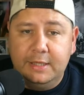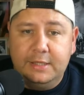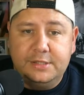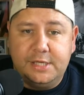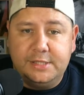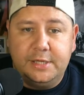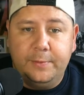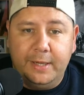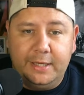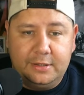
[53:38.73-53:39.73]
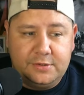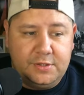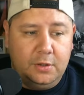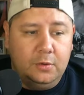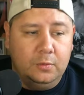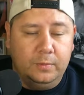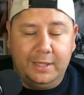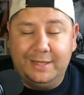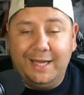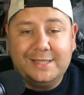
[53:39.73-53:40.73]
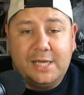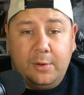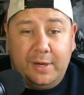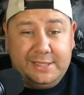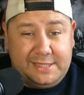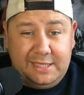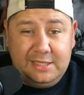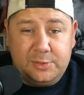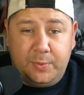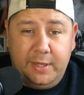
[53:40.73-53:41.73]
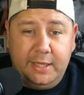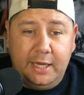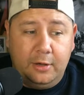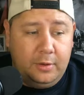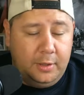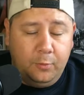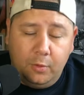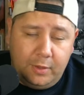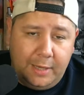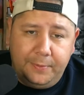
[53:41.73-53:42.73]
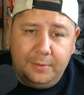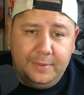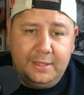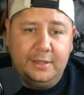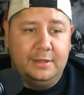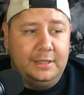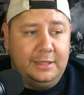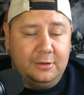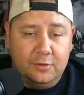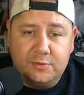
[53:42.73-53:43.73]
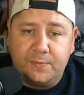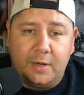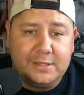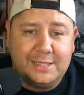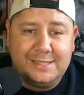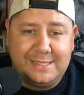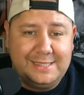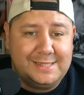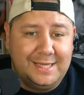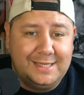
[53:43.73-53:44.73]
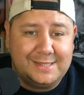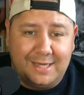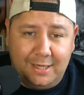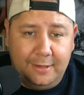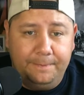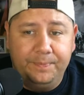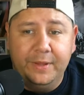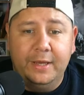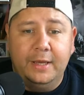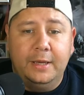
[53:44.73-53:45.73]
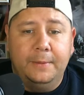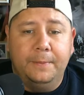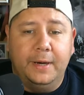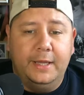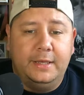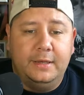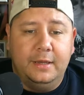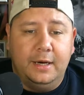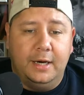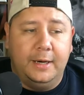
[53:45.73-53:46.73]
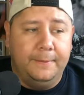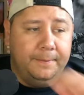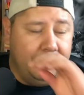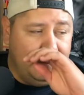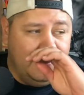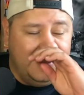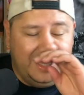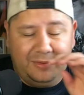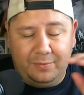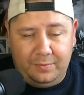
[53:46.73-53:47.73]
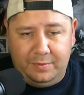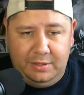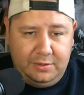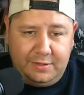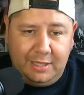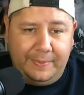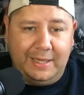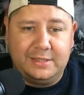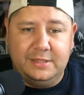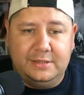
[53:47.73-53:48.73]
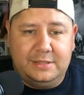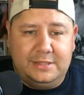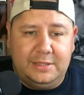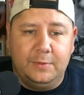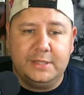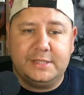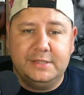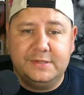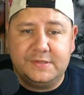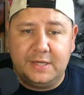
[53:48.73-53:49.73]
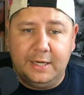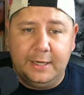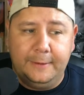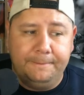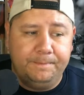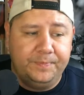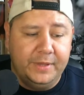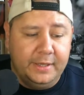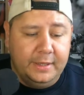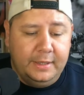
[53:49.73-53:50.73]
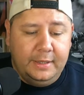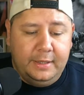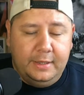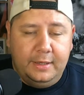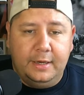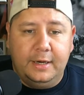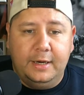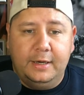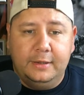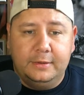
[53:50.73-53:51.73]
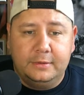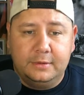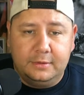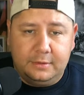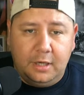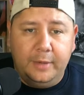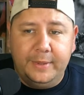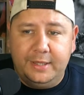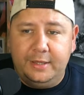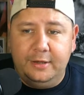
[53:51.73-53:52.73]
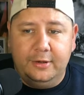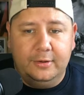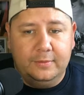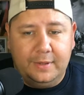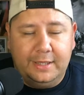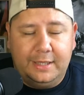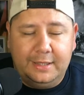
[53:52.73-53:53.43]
JJ Redick. So like that's how I see this playing out. It won't happen immediately. Those processes take time. But like to get back to D Russ's uh comment here, like